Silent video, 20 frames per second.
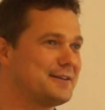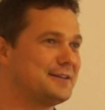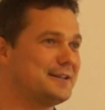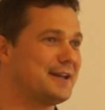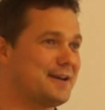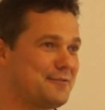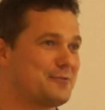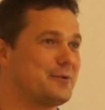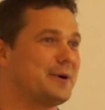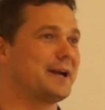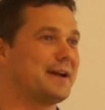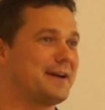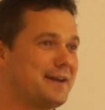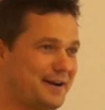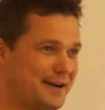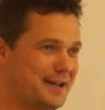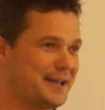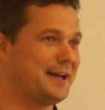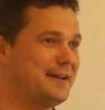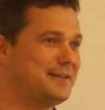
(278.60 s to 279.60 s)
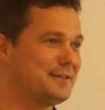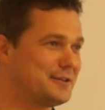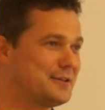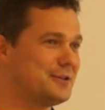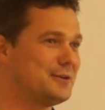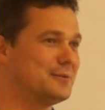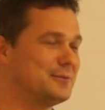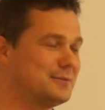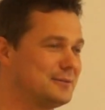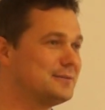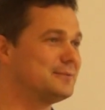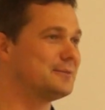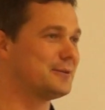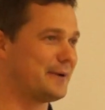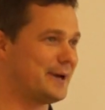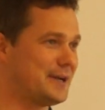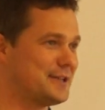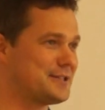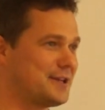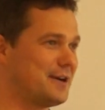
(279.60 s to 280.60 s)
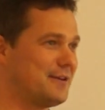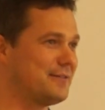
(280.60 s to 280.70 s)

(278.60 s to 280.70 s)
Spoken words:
Left wing. Okay, cool. Right, so.